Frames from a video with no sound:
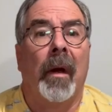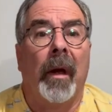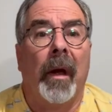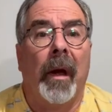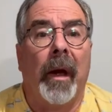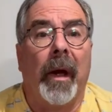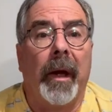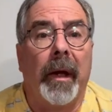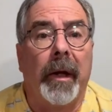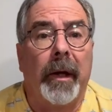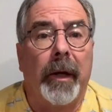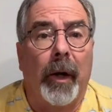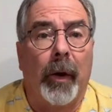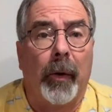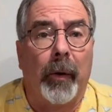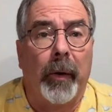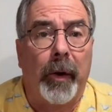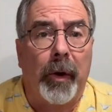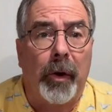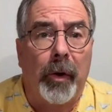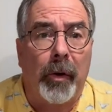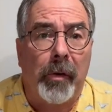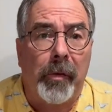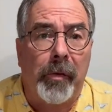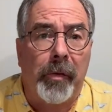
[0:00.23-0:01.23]
Hey, Gary
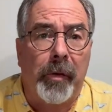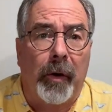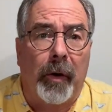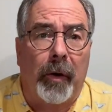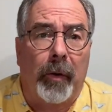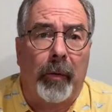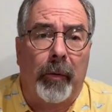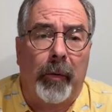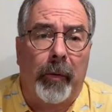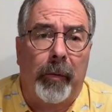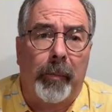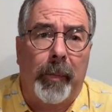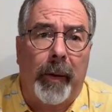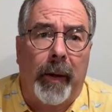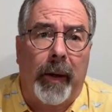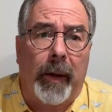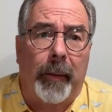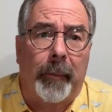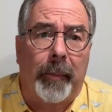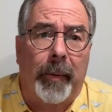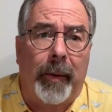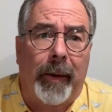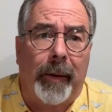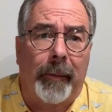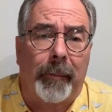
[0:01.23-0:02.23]
Guth here with
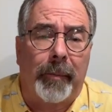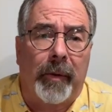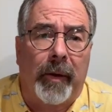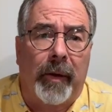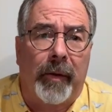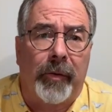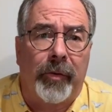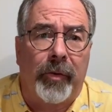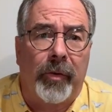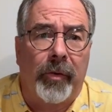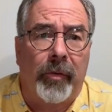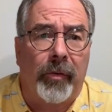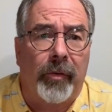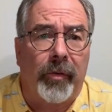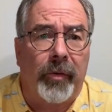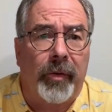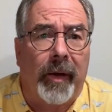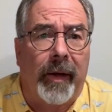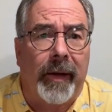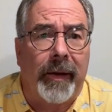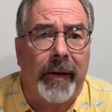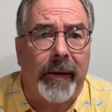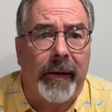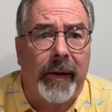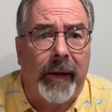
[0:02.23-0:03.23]

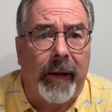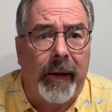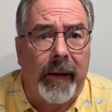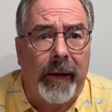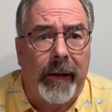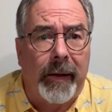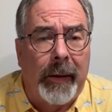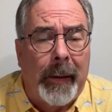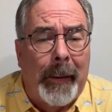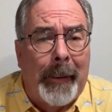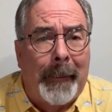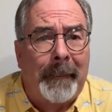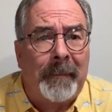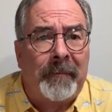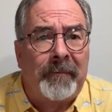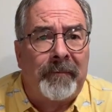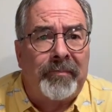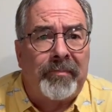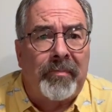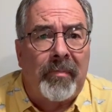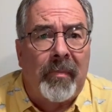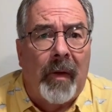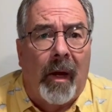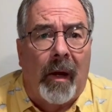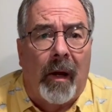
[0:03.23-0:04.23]
bagpipelessons.net.
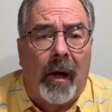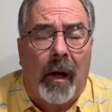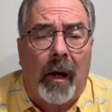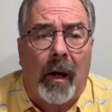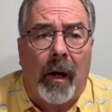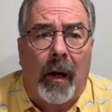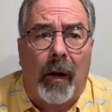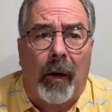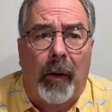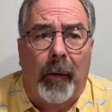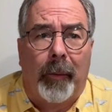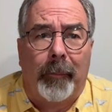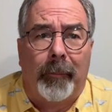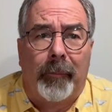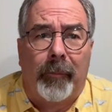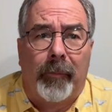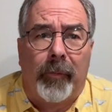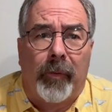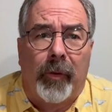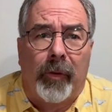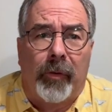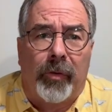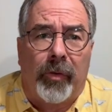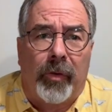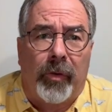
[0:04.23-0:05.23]

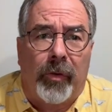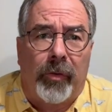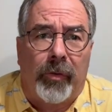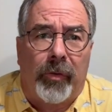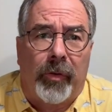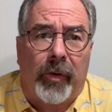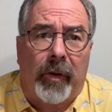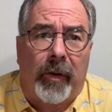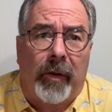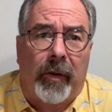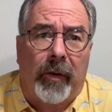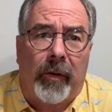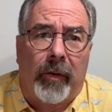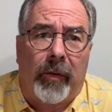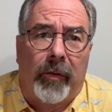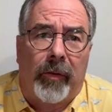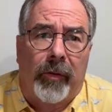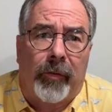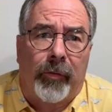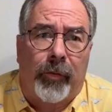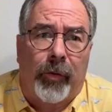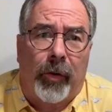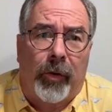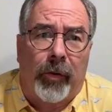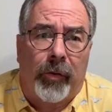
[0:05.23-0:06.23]
This is
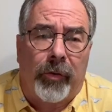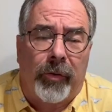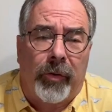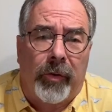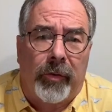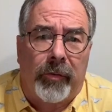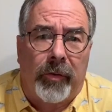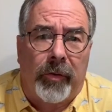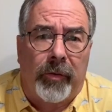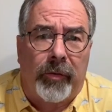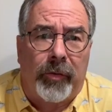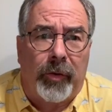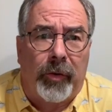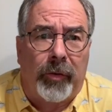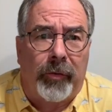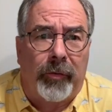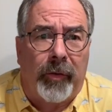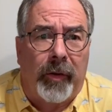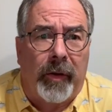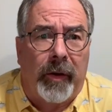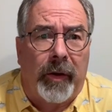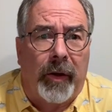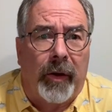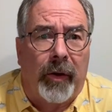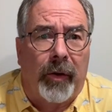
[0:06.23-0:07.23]
the first of a few
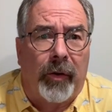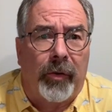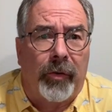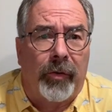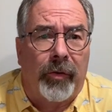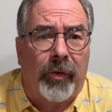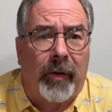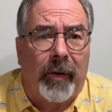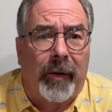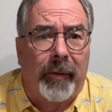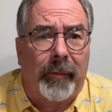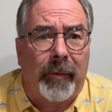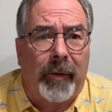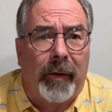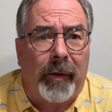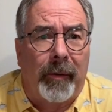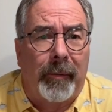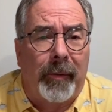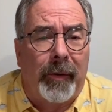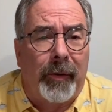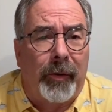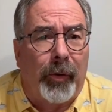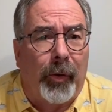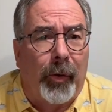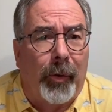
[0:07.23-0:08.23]
videos that I'm going to
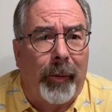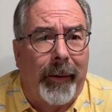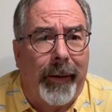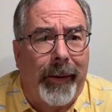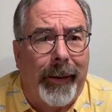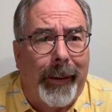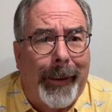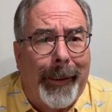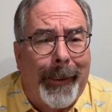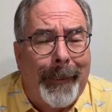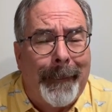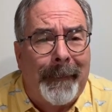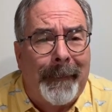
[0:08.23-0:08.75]
be doing